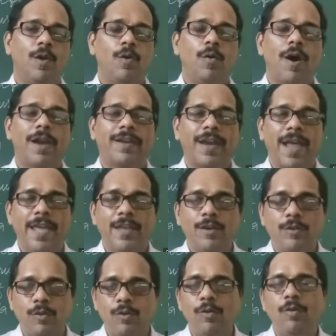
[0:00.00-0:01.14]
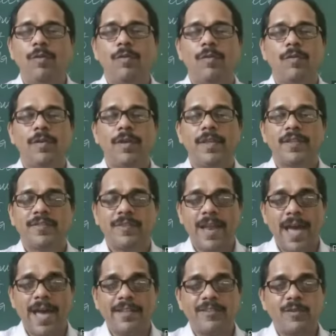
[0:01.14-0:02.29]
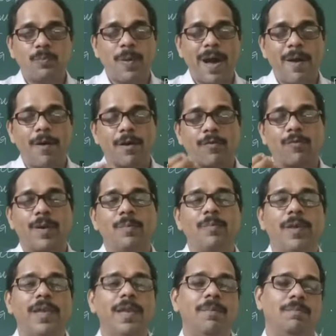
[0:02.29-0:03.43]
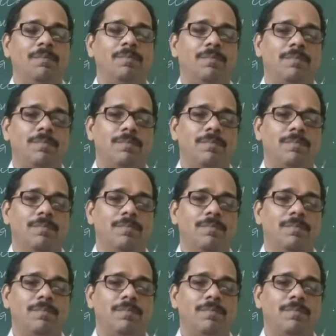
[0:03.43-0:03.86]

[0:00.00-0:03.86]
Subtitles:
who are trying to snatch power from him